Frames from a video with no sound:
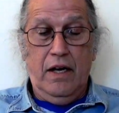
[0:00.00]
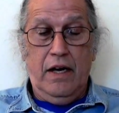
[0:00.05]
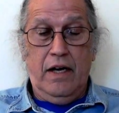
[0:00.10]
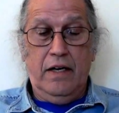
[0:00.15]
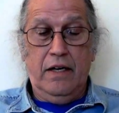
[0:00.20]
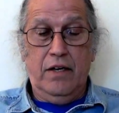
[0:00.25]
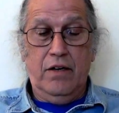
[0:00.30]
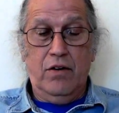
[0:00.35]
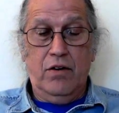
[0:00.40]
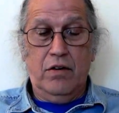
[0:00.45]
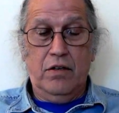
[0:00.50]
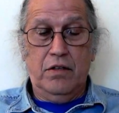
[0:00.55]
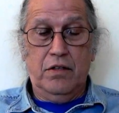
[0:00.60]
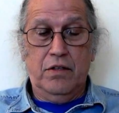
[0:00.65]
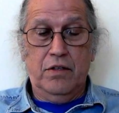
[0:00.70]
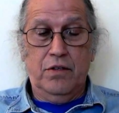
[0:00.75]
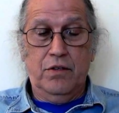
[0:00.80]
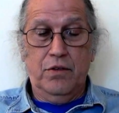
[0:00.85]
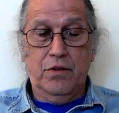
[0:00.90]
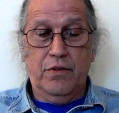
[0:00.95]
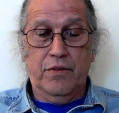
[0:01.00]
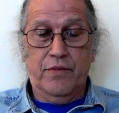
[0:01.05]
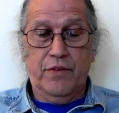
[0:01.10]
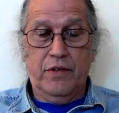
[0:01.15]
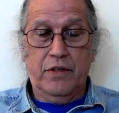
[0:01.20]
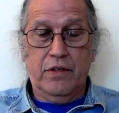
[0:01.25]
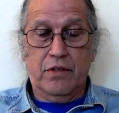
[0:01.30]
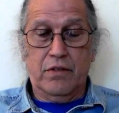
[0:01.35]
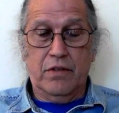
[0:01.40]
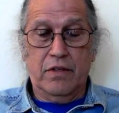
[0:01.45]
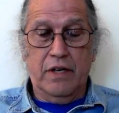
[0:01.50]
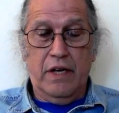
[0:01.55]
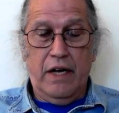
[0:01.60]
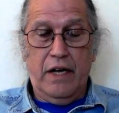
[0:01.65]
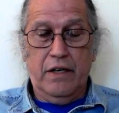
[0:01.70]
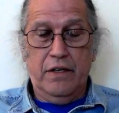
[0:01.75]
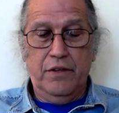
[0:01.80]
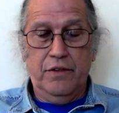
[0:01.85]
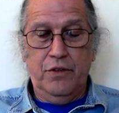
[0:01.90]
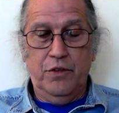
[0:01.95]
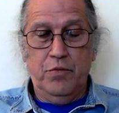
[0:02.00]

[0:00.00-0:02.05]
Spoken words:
And in order to do the vertical net,